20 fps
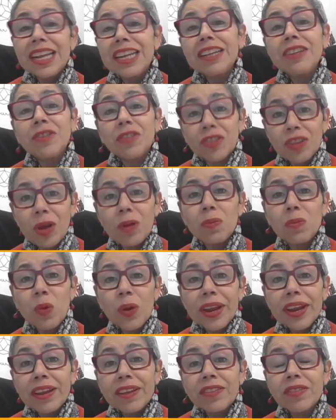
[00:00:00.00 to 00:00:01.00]
And in
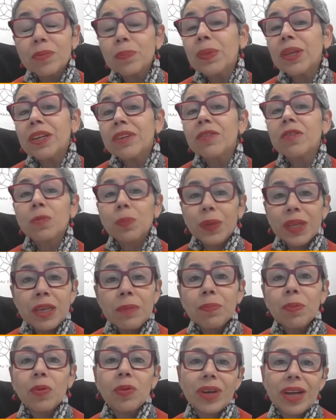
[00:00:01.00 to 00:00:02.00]
some ways, because
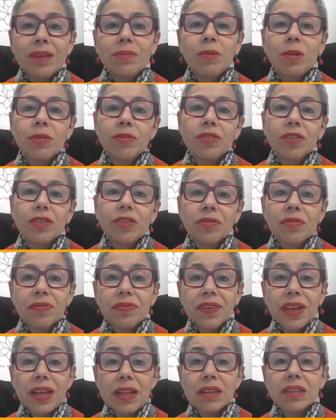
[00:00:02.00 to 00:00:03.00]
people have also
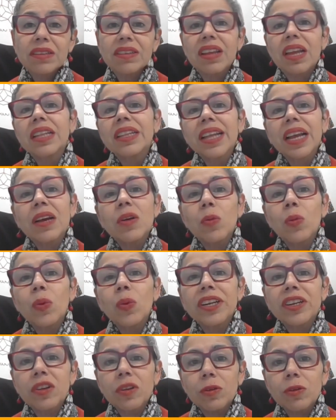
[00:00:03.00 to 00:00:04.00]
felt that
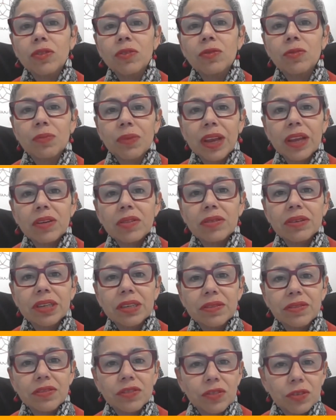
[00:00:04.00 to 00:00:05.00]
when those
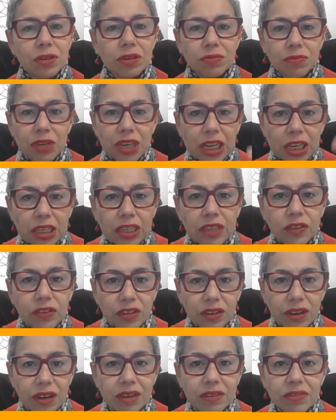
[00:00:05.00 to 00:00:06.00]
rhetorics turn really
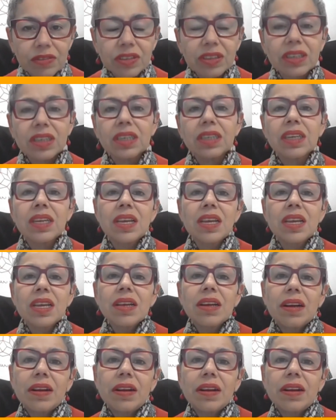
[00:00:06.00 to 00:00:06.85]
toxic,